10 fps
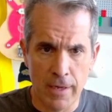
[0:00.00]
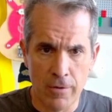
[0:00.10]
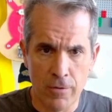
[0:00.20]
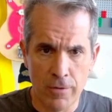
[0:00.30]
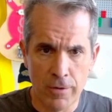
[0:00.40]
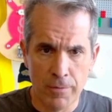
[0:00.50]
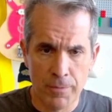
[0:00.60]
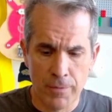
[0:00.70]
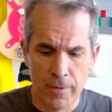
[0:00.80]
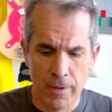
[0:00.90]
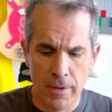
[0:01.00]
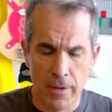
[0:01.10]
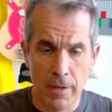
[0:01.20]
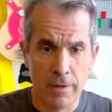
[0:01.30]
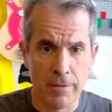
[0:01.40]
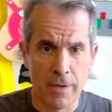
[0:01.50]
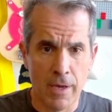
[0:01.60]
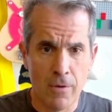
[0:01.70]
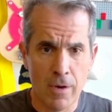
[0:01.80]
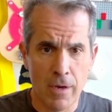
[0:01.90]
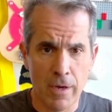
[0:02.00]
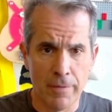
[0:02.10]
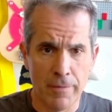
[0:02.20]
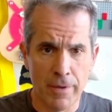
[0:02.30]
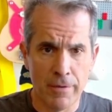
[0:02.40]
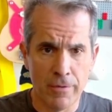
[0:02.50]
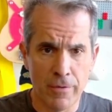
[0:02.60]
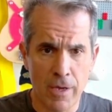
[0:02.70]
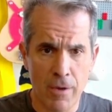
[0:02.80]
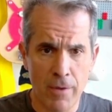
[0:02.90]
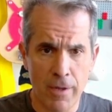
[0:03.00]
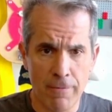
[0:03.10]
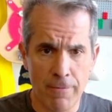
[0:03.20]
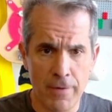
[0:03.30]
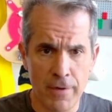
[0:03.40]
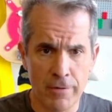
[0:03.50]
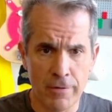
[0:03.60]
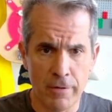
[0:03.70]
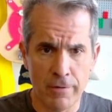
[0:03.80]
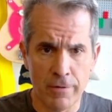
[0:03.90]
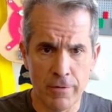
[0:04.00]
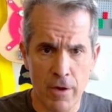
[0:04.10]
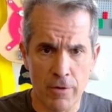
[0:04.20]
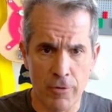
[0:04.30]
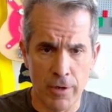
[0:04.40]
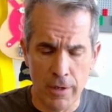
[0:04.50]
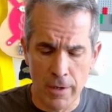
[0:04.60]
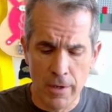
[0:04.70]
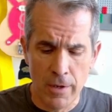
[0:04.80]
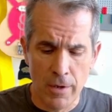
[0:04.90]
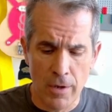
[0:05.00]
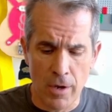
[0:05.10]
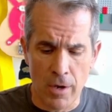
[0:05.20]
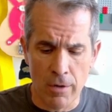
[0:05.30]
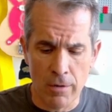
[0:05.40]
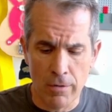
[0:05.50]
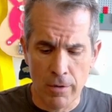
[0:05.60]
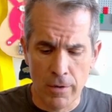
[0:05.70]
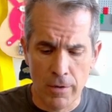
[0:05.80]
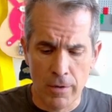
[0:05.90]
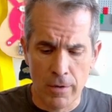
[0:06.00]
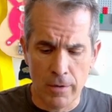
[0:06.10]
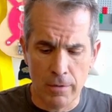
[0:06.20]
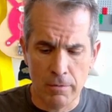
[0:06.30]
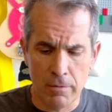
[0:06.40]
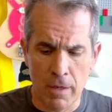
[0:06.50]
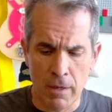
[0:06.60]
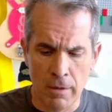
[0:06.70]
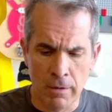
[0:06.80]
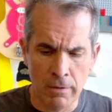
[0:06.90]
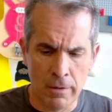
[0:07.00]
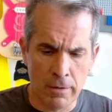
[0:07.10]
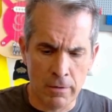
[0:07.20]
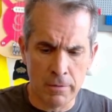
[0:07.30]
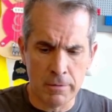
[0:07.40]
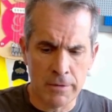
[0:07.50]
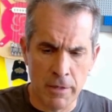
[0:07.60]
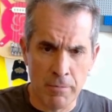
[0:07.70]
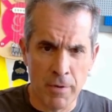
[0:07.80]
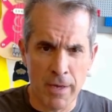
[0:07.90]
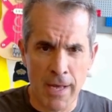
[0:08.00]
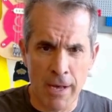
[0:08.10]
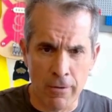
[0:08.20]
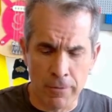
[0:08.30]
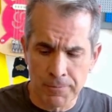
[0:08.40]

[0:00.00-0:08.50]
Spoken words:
over, it is now on. And so now we have finished soldering our little steampunk owl.